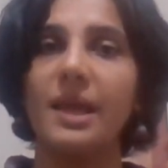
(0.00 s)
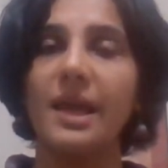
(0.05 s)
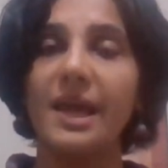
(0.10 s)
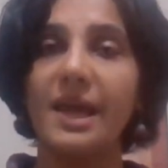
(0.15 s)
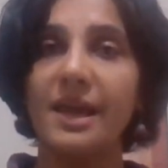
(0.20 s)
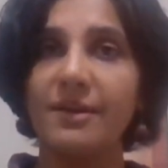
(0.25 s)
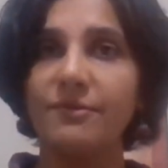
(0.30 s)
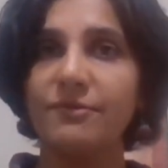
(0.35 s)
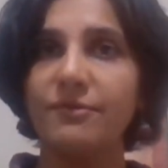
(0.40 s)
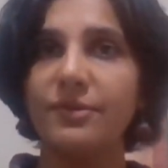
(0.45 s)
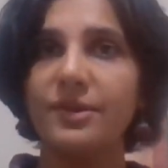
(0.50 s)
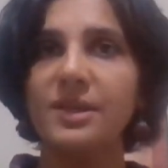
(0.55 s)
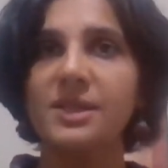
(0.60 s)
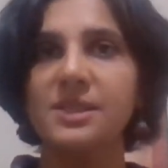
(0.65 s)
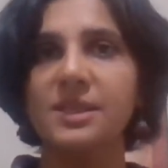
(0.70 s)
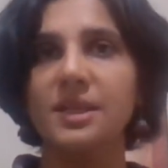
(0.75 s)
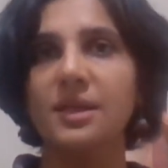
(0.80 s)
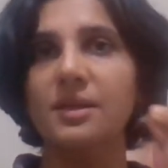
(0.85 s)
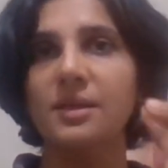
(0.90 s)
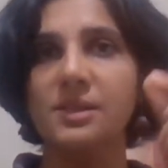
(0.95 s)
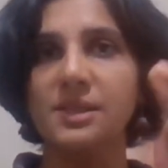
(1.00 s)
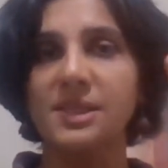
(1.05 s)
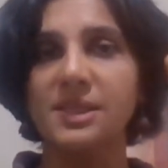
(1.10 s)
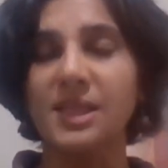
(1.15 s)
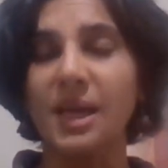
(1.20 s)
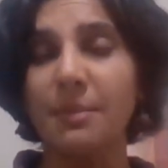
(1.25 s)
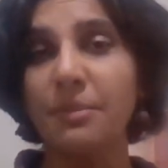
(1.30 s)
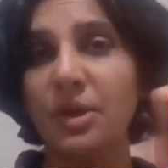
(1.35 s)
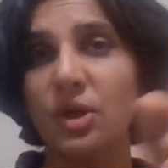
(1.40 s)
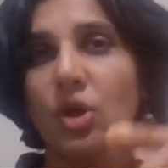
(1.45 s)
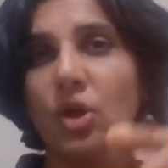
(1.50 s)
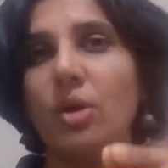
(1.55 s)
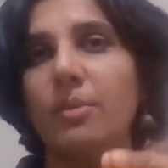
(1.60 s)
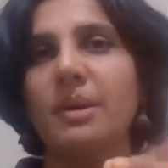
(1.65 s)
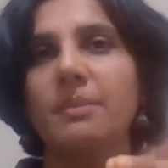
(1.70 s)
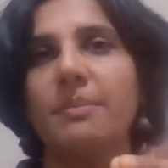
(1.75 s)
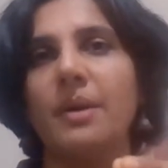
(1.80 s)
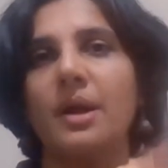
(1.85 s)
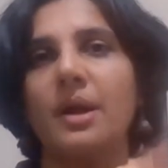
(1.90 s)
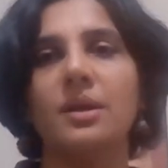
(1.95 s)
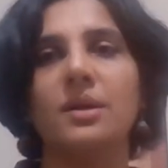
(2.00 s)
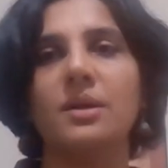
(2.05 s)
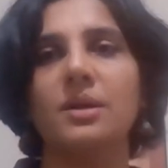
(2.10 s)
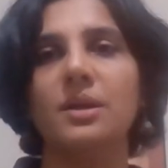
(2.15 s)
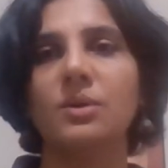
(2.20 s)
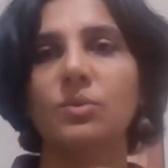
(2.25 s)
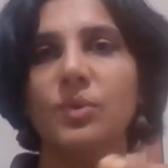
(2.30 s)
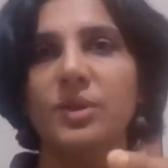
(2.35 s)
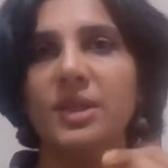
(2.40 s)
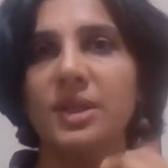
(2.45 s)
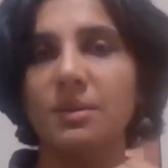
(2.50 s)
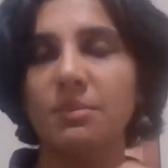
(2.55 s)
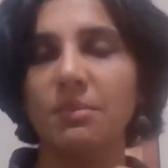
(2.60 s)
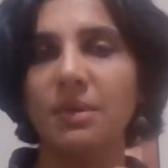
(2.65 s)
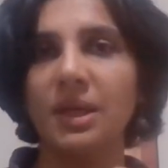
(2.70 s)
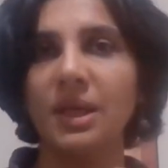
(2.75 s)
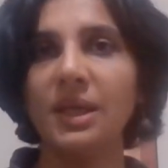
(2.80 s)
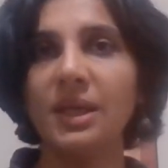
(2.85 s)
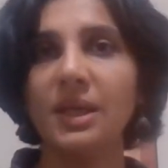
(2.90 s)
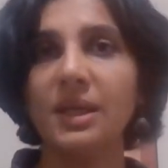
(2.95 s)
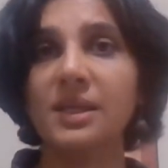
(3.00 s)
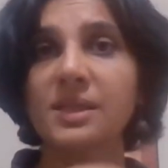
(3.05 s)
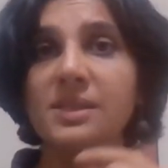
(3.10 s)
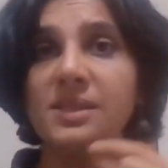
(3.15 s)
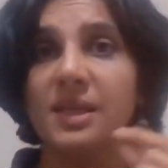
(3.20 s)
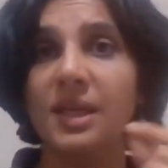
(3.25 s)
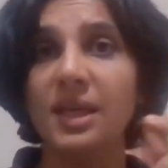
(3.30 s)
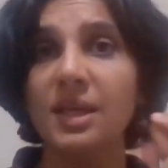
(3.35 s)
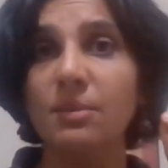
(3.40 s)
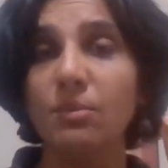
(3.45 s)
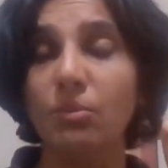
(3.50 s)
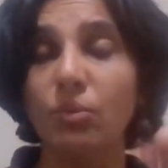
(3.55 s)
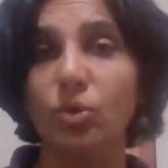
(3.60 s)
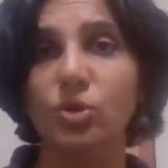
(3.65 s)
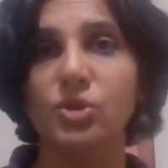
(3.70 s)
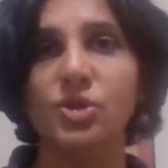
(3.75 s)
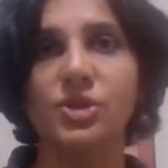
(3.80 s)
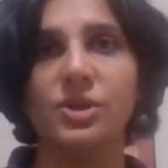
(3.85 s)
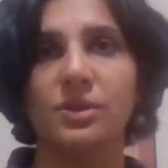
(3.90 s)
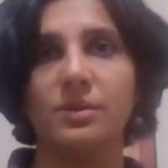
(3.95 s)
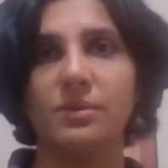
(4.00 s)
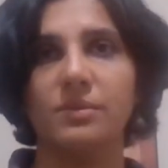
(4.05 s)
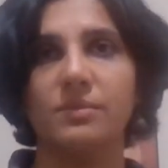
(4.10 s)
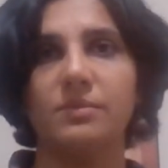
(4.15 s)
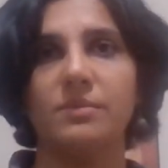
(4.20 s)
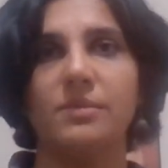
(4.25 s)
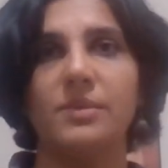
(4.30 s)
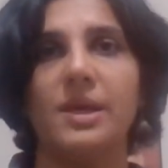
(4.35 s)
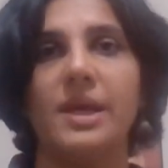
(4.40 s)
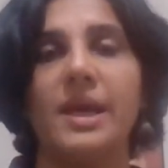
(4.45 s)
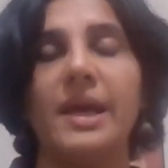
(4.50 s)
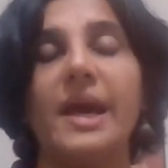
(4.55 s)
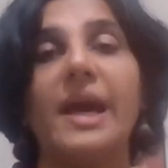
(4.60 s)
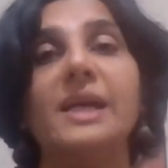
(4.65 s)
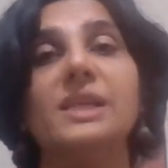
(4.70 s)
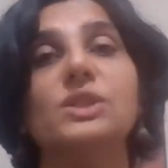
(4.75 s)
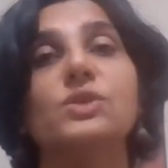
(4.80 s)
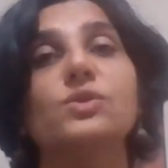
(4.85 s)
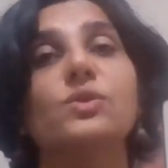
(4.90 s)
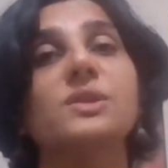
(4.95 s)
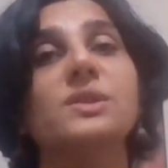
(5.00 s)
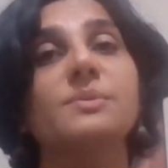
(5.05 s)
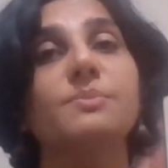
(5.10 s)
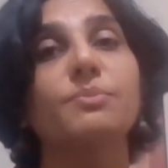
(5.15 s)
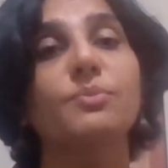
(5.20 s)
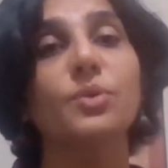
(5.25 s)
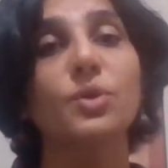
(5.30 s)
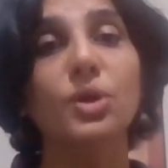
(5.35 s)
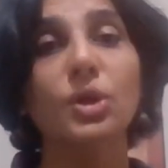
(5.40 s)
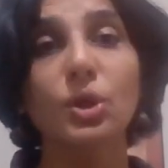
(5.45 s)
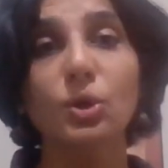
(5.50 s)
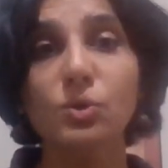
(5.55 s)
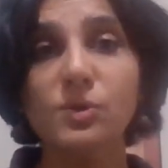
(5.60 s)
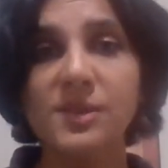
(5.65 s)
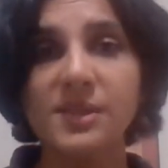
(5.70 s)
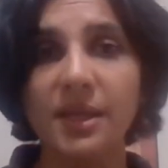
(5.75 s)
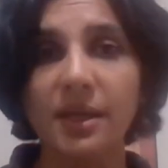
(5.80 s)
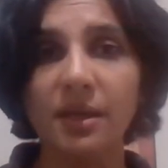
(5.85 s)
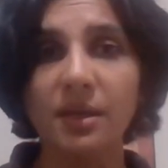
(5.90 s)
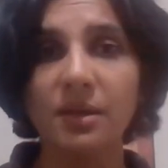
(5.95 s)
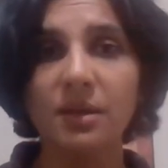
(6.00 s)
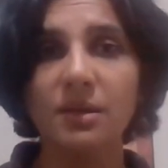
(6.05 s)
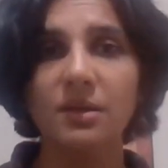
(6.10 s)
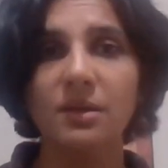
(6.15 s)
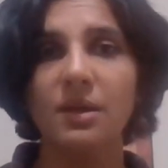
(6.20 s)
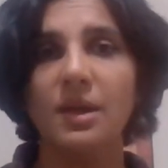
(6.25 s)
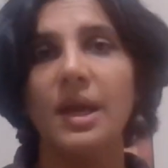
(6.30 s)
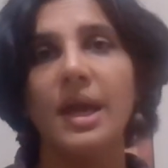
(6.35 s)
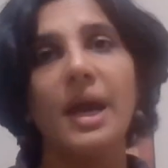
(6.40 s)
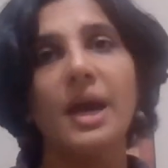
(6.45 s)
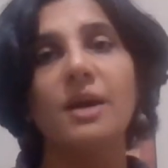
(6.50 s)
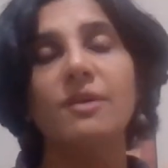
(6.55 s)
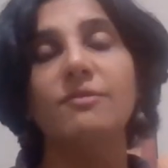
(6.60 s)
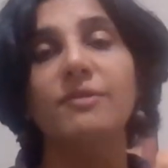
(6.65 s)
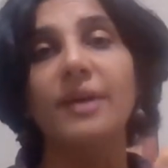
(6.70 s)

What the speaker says: every single subatomic particle within me is in motion. And so it's producing a